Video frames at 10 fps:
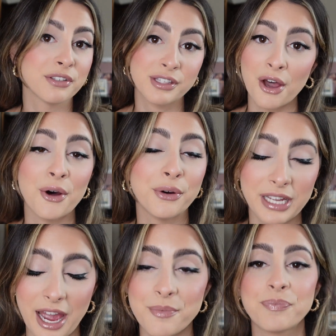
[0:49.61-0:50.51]
So
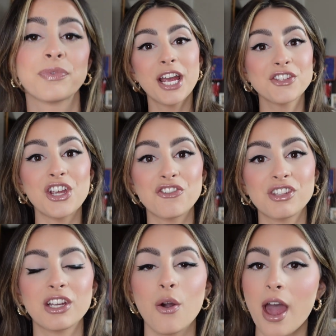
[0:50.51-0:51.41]
yeah, if you guys are
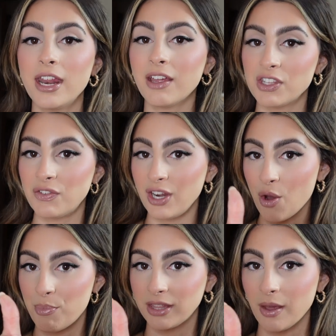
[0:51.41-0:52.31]
interested, go ahead and give this video
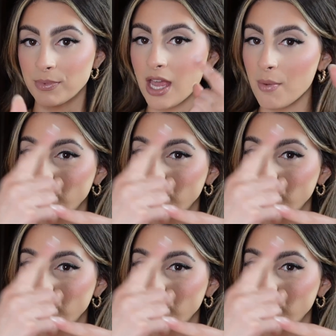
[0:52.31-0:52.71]
a big thumbs up.